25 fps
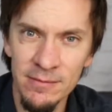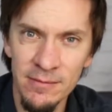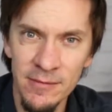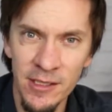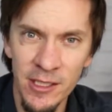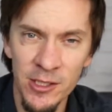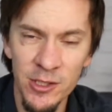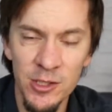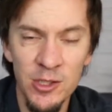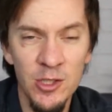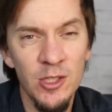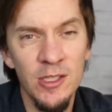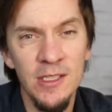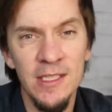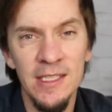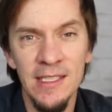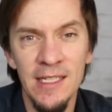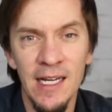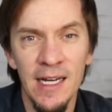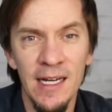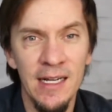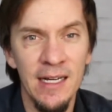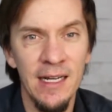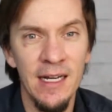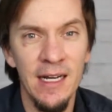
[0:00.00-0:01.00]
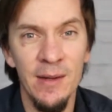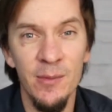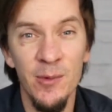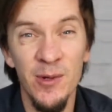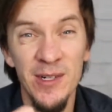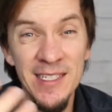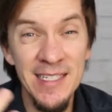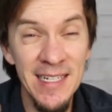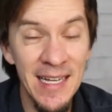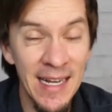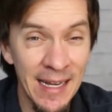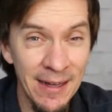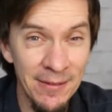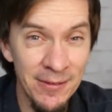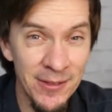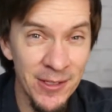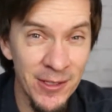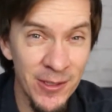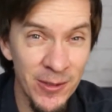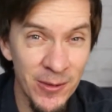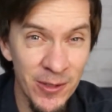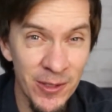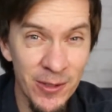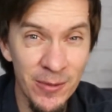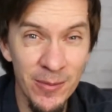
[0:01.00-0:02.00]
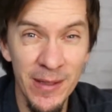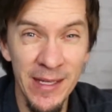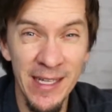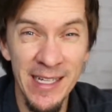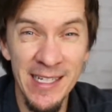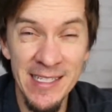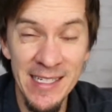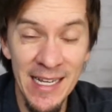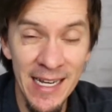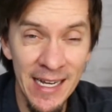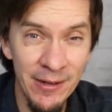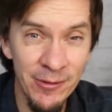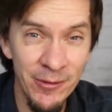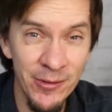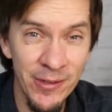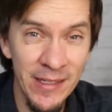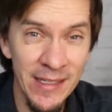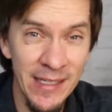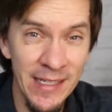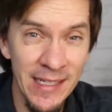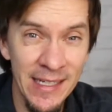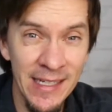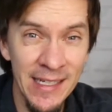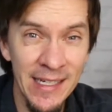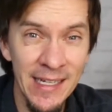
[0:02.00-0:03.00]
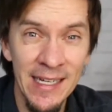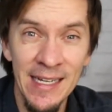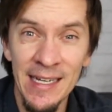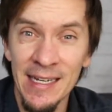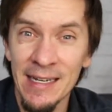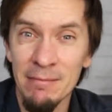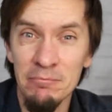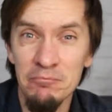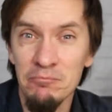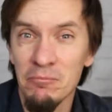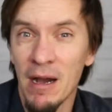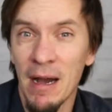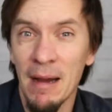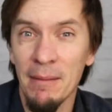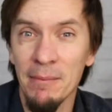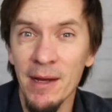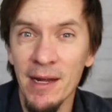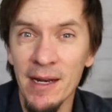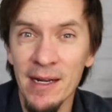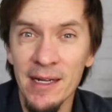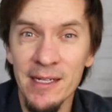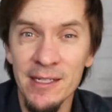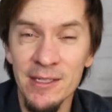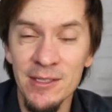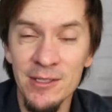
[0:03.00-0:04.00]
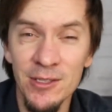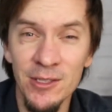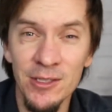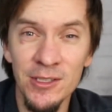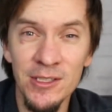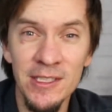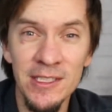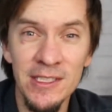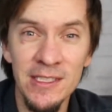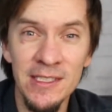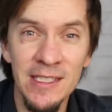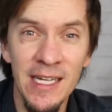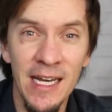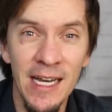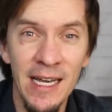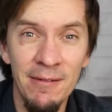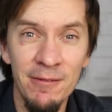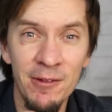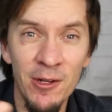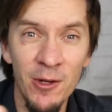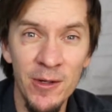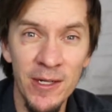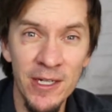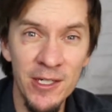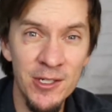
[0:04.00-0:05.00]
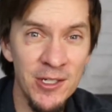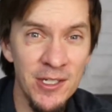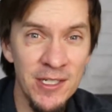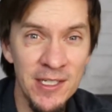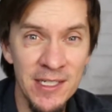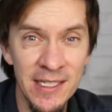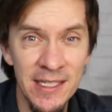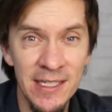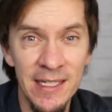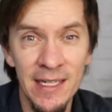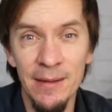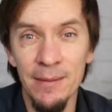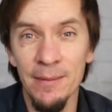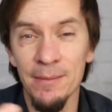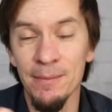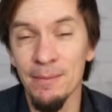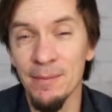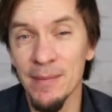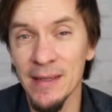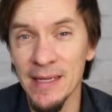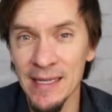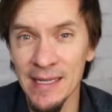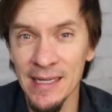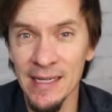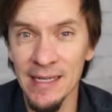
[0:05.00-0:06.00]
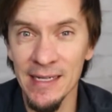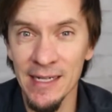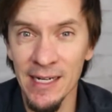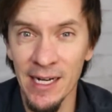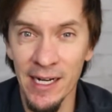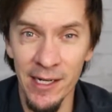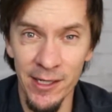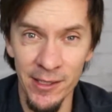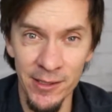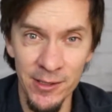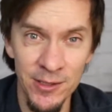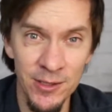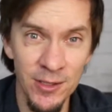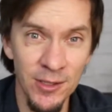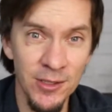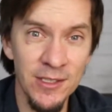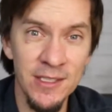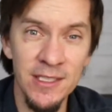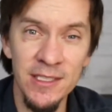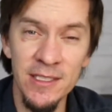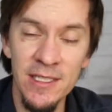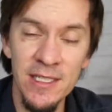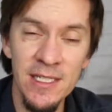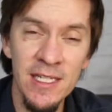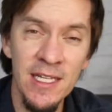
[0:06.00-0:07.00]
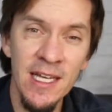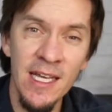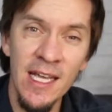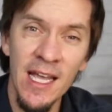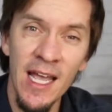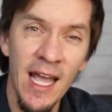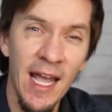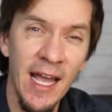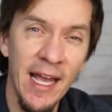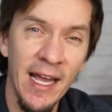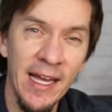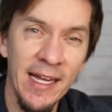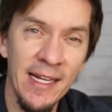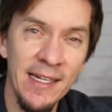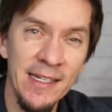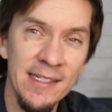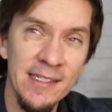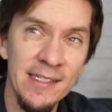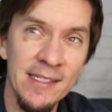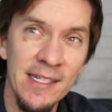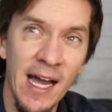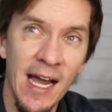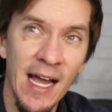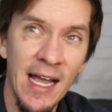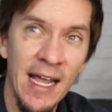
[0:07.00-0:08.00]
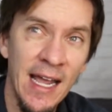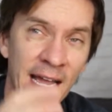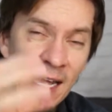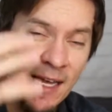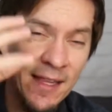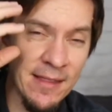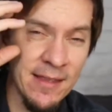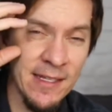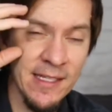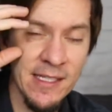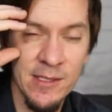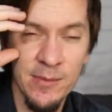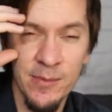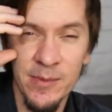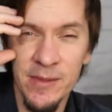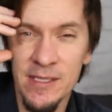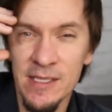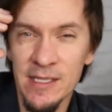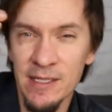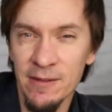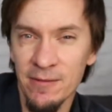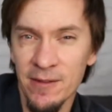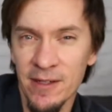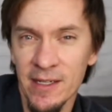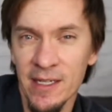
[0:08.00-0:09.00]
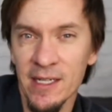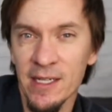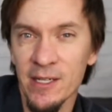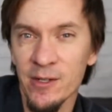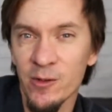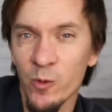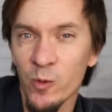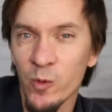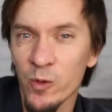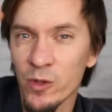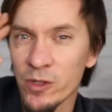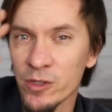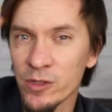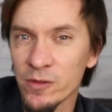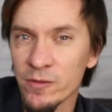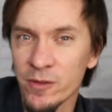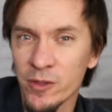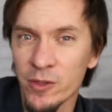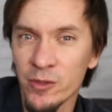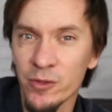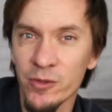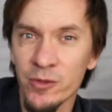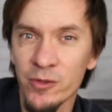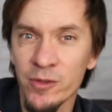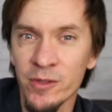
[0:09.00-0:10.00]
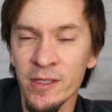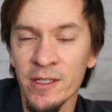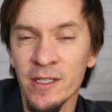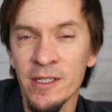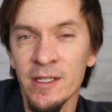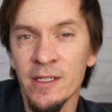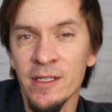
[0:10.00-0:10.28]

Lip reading: consulting.com, what does that have to do with me? Because I'm not a consultant. I have no interest in being a consultant. And I had this specific worldview